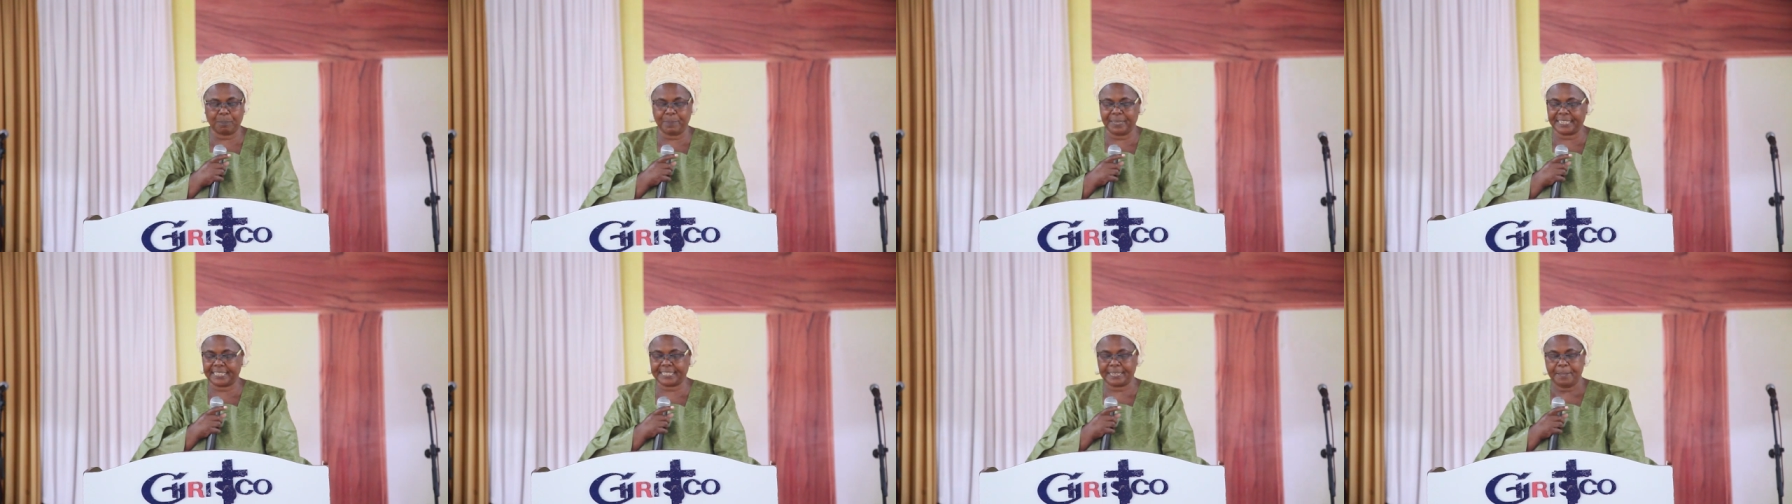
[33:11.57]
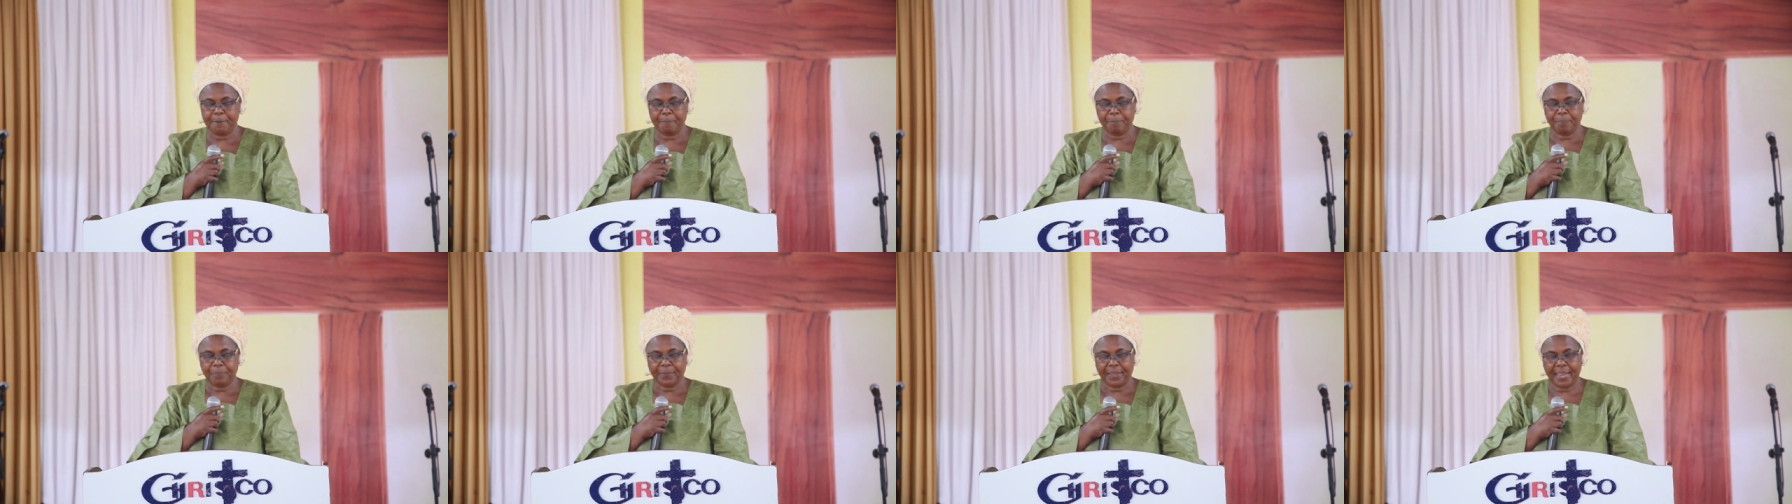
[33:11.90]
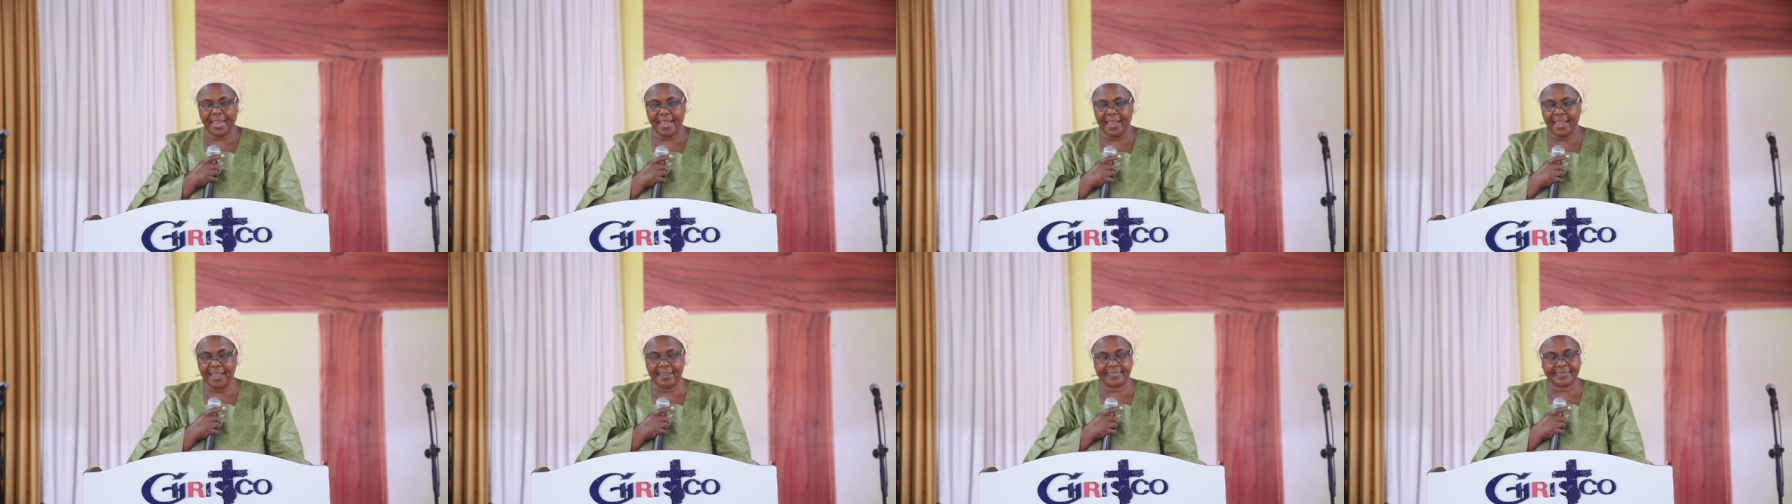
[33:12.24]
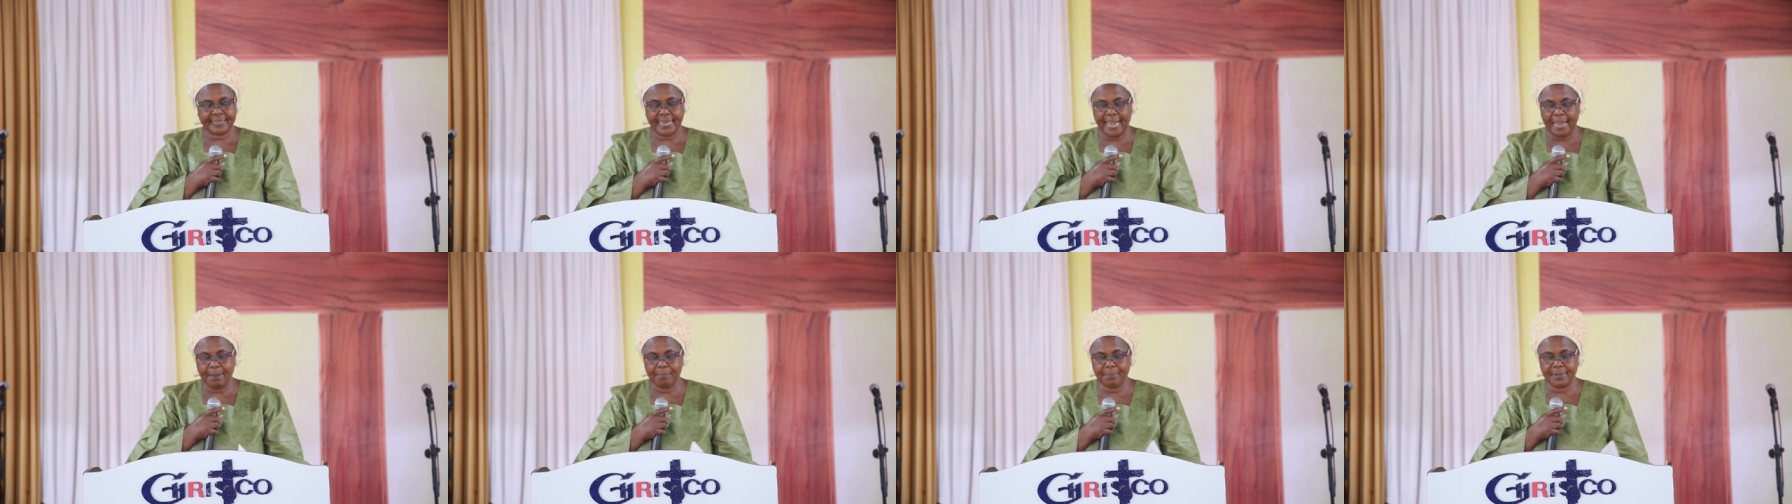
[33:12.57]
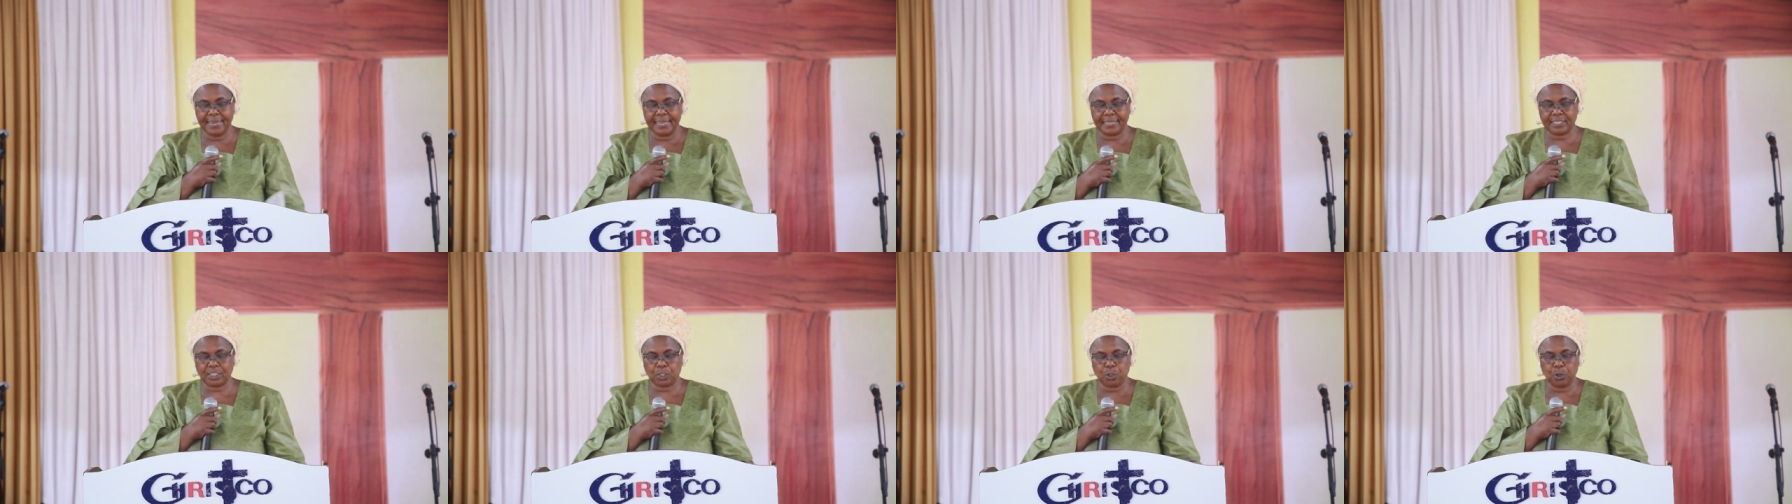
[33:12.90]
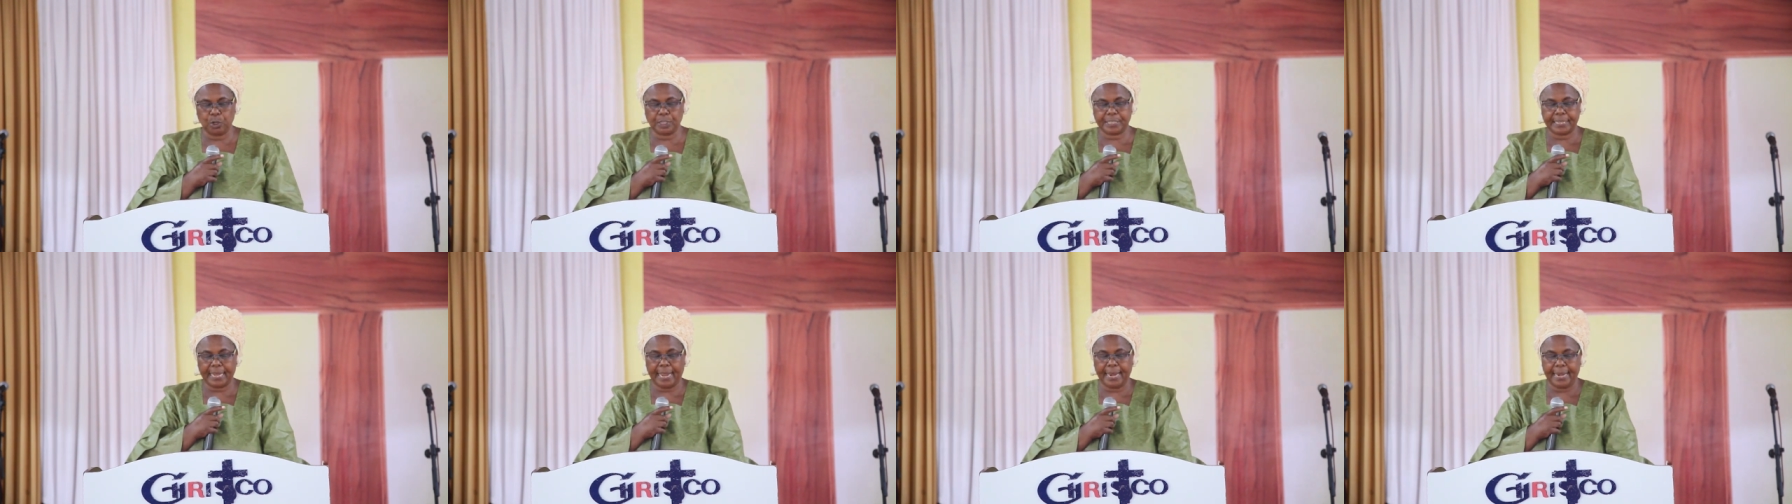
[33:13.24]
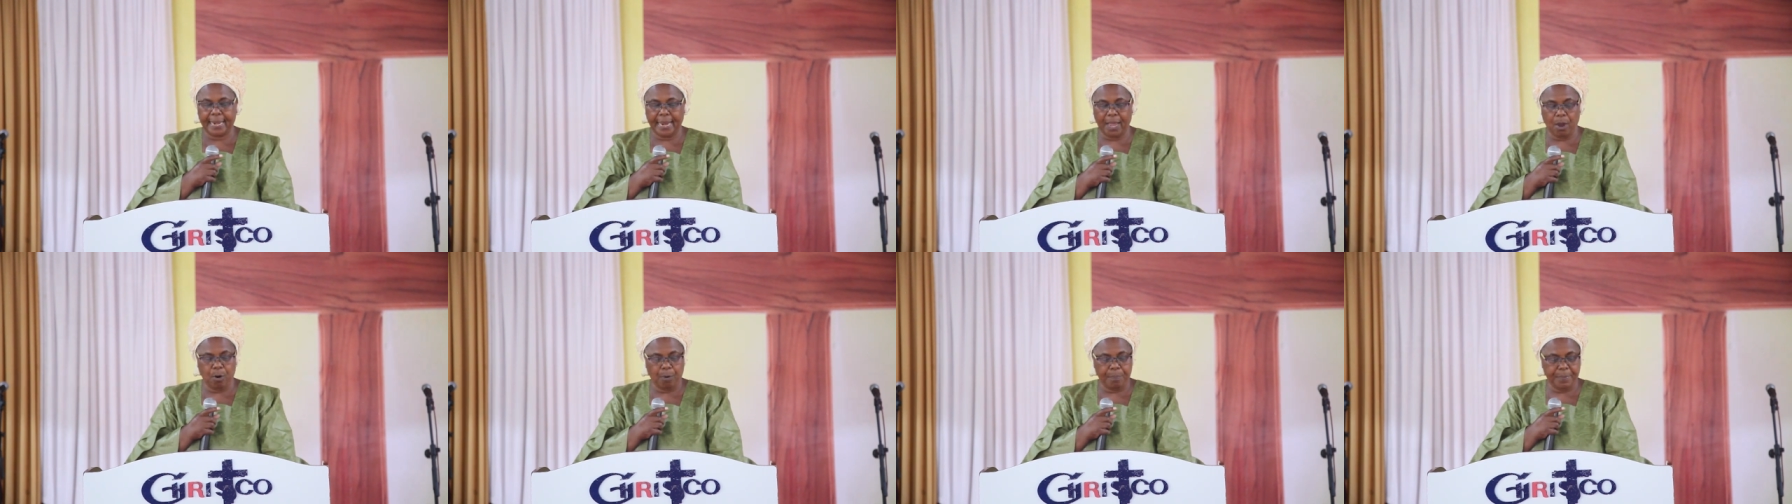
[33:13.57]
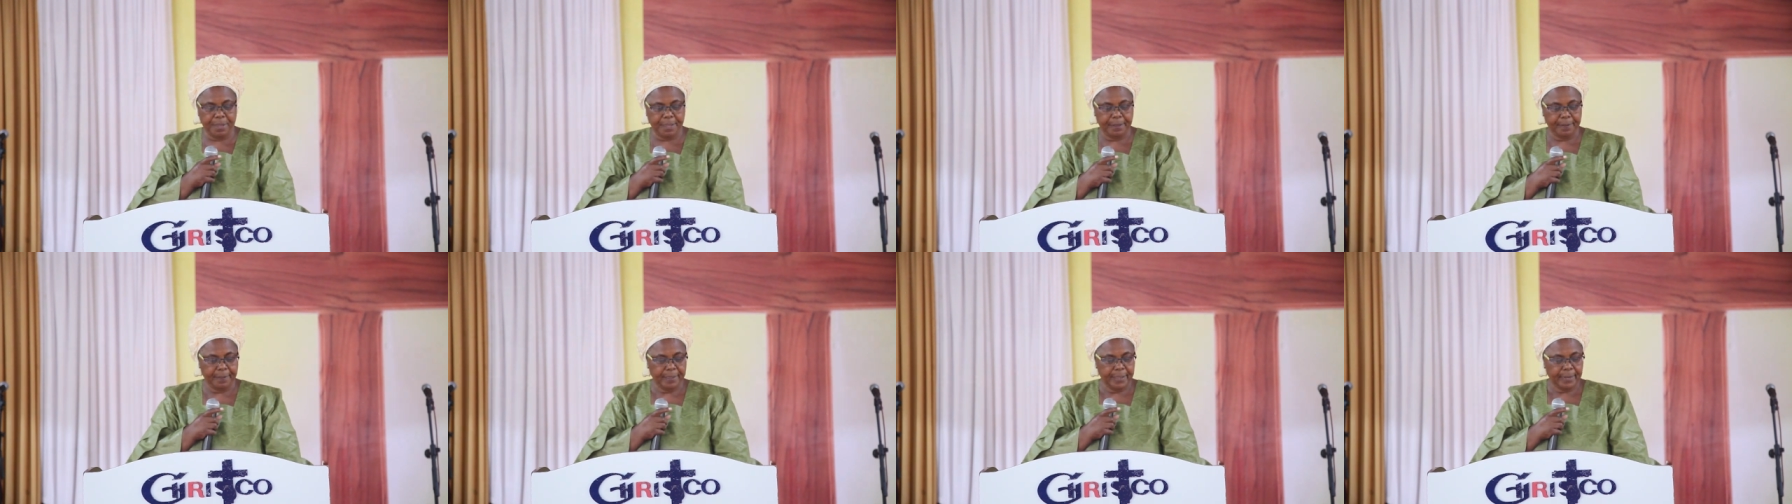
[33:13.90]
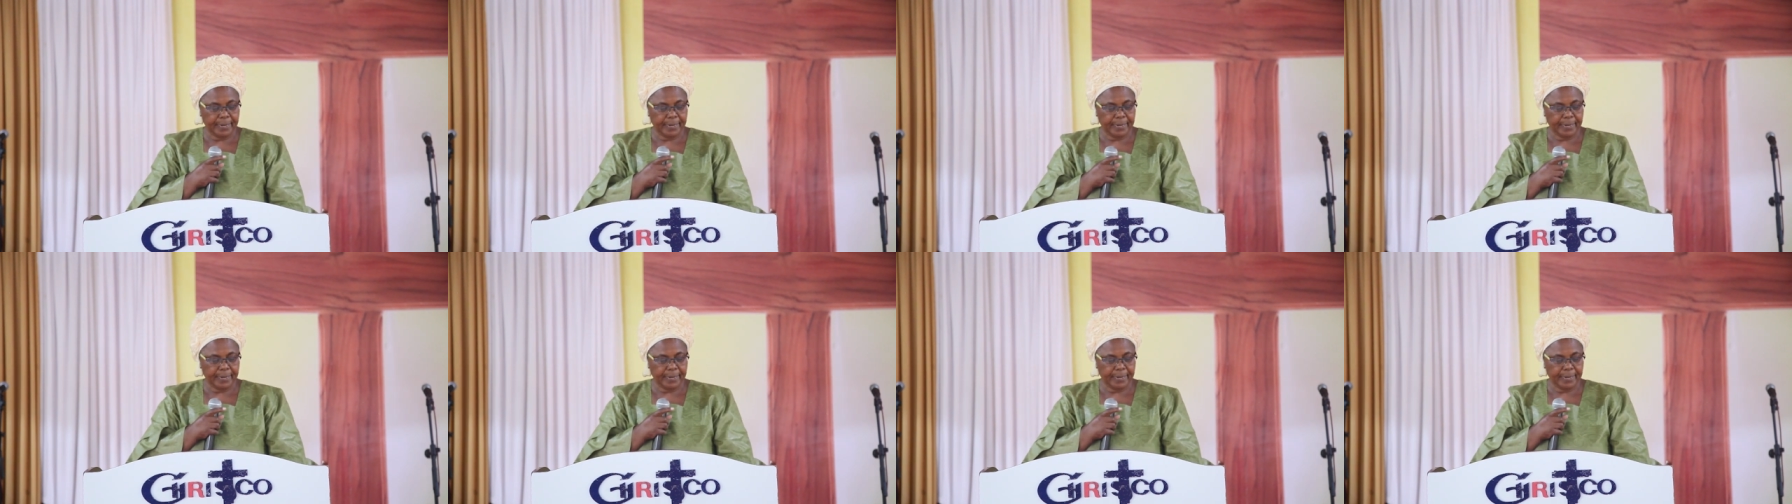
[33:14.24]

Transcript: but time does not allow me.